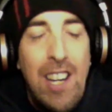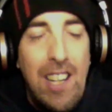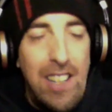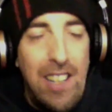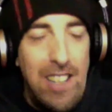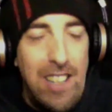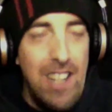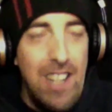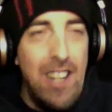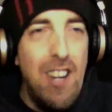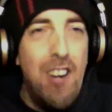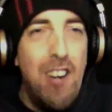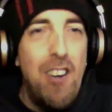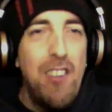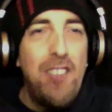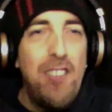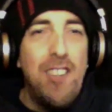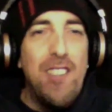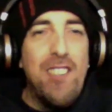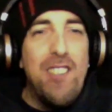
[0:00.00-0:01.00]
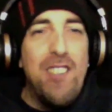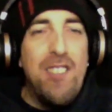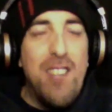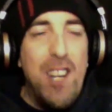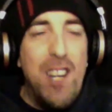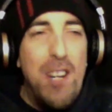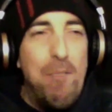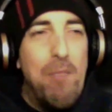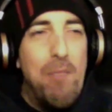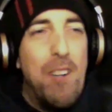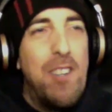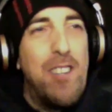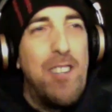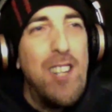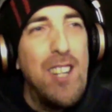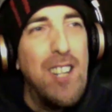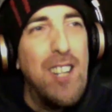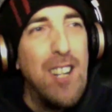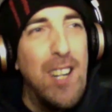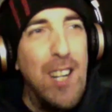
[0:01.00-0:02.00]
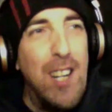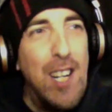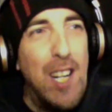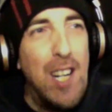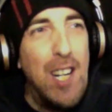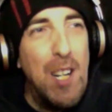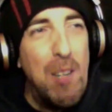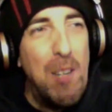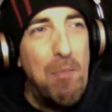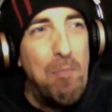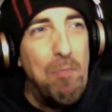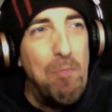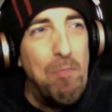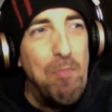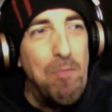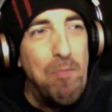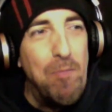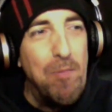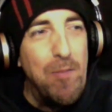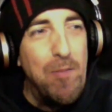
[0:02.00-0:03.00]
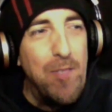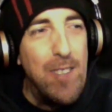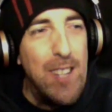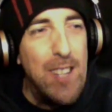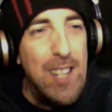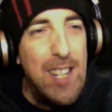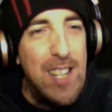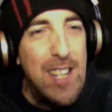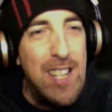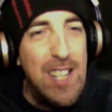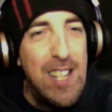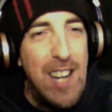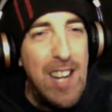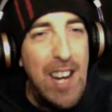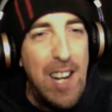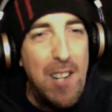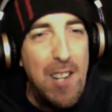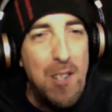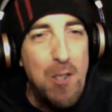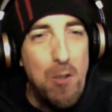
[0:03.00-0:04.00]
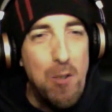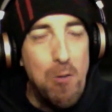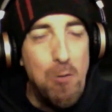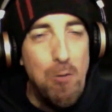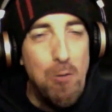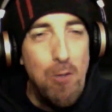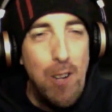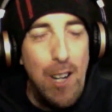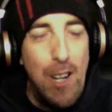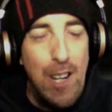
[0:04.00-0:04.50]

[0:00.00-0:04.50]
yeah, no, I think the same. I think the actual